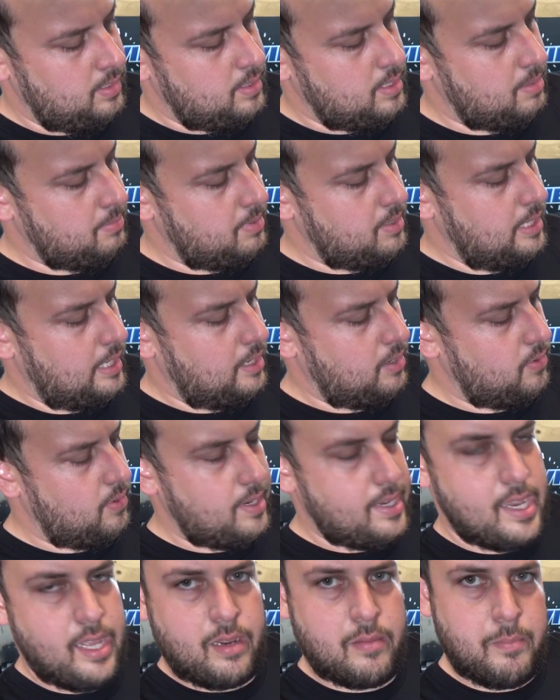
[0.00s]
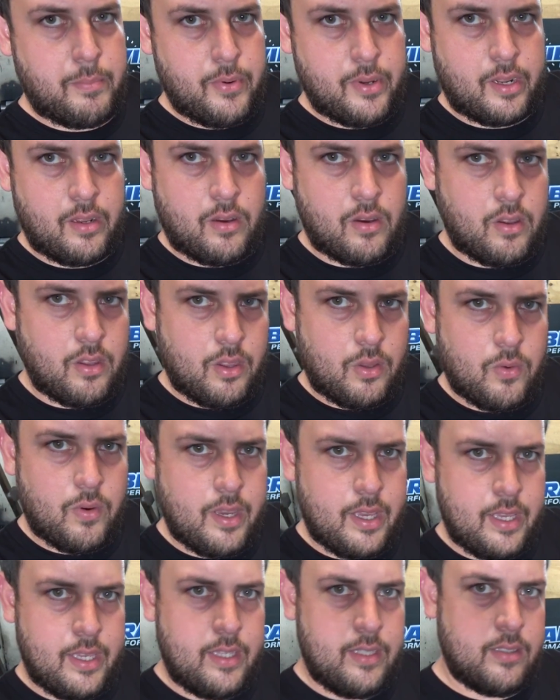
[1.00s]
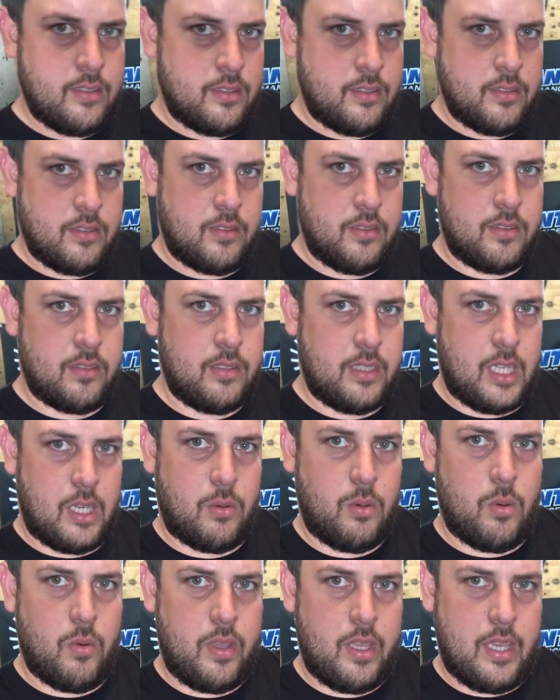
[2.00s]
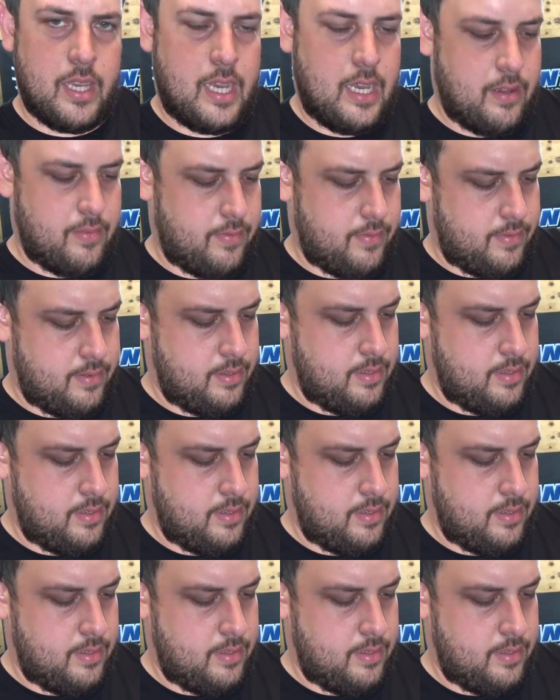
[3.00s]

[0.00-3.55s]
I'm gonna go ahead and put it all the way in. That way we have